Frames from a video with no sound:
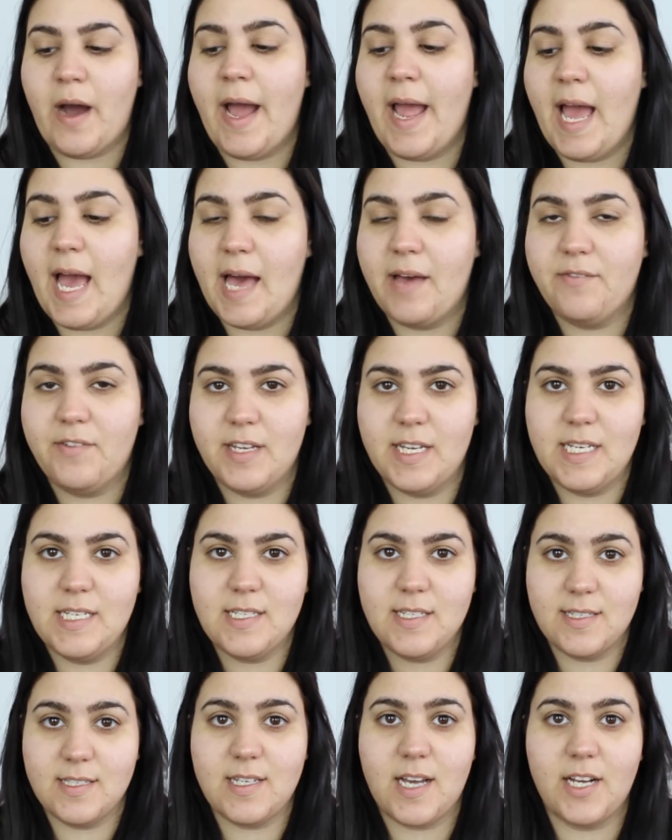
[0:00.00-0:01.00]
I
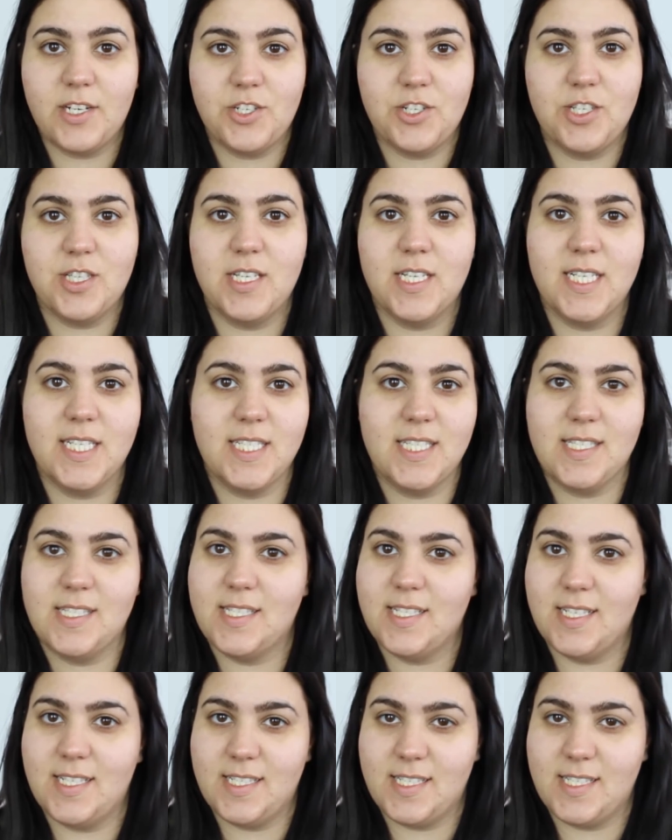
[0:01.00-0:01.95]
haven't touched this